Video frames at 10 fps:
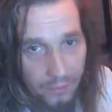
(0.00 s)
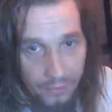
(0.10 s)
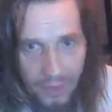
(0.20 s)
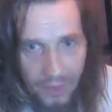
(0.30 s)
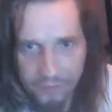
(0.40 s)
I
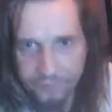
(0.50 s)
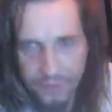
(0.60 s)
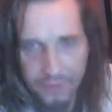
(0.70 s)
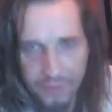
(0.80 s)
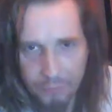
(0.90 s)
had
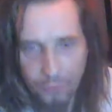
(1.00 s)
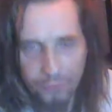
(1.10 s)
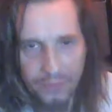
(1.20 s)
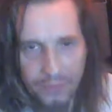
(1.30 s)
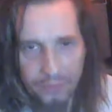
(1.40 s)
and
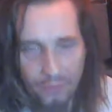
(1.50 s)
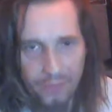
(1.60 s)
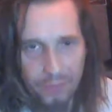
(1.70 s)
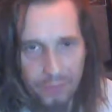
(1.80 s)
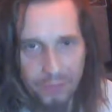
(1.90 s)
importantly, although I
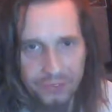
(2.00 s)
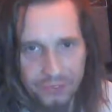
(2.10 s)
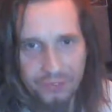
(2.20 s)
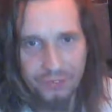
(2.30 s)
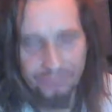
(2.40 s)
had music
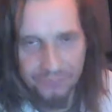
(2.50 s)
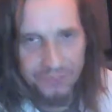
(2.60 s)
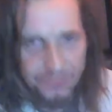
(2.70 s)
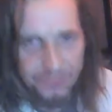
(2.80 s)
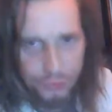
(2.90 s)
stuff and it was
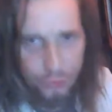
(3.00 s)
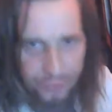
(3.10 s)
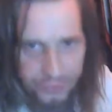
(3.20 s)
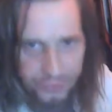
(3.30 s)
in storage,